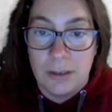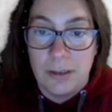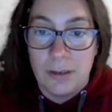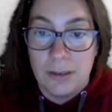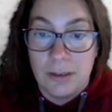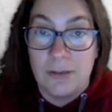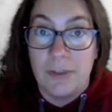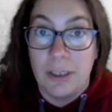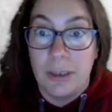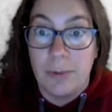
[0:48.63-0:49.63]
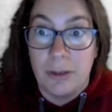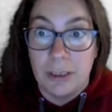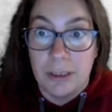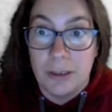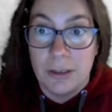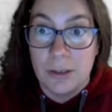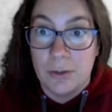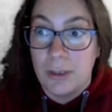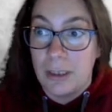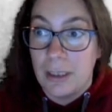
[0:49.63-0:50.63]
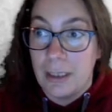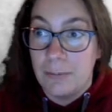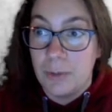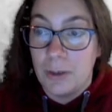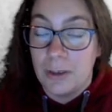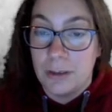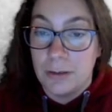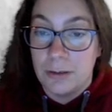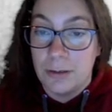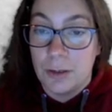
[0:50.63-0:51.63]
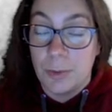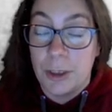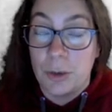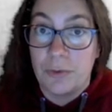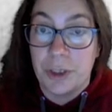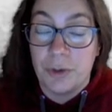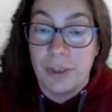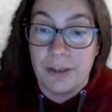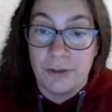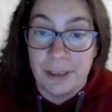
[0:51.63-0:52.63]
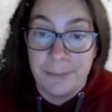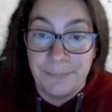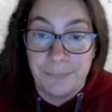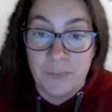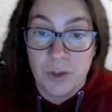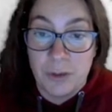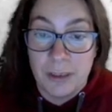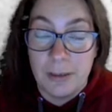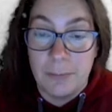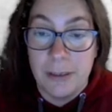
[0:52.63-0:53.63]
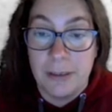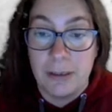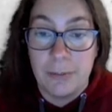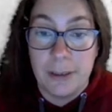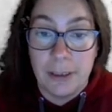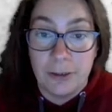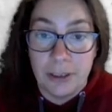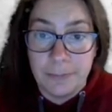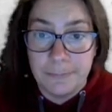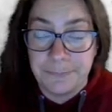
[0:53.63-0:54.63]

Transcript: This is very blurred, so I am gonna switch over to Esri to see the building a bit clearer